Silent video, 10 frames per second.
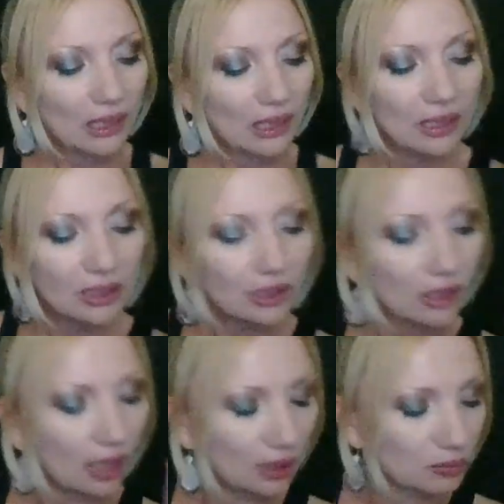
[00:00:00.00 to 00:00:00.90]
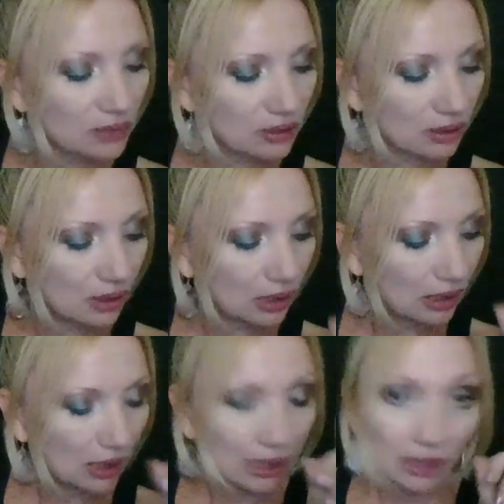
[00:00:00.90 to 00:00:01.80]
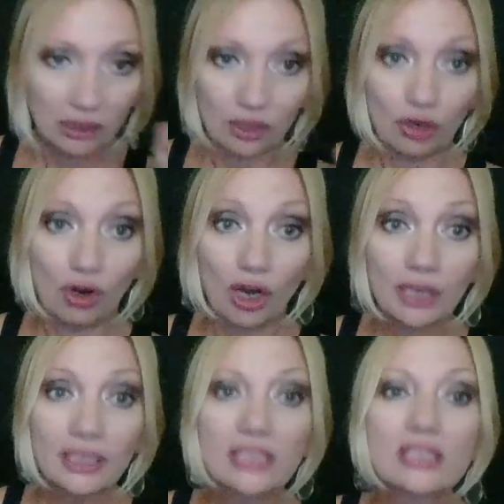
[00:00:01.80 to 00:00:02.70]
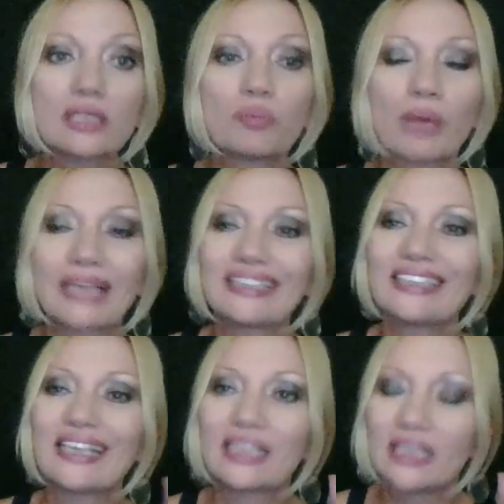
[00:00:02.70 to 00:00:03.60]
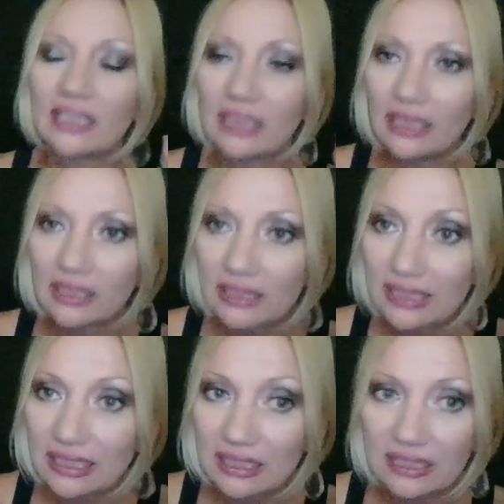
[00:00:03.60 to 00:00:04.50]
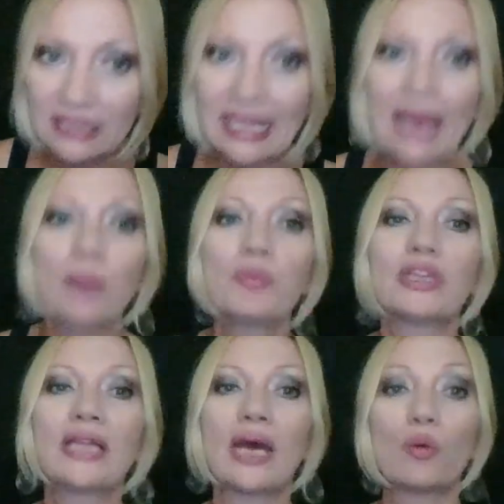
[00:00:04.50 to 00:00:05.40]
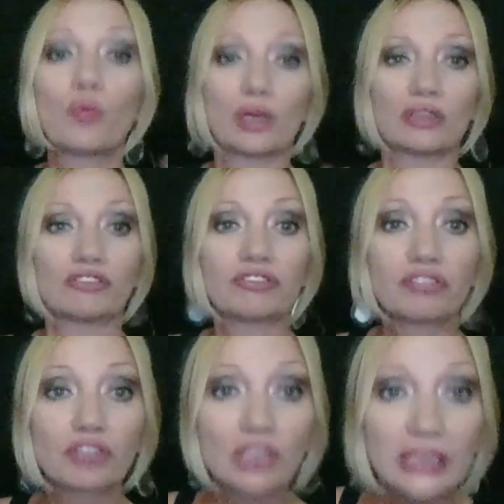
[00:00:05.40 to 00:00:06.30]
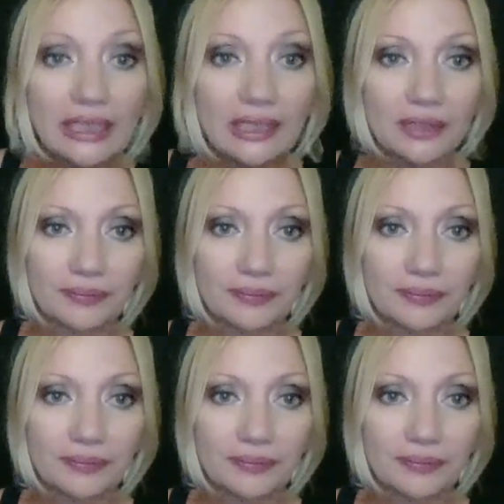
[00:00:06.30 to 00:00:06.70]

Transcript: Here it comes. The hardest, but yet it is the step that will free.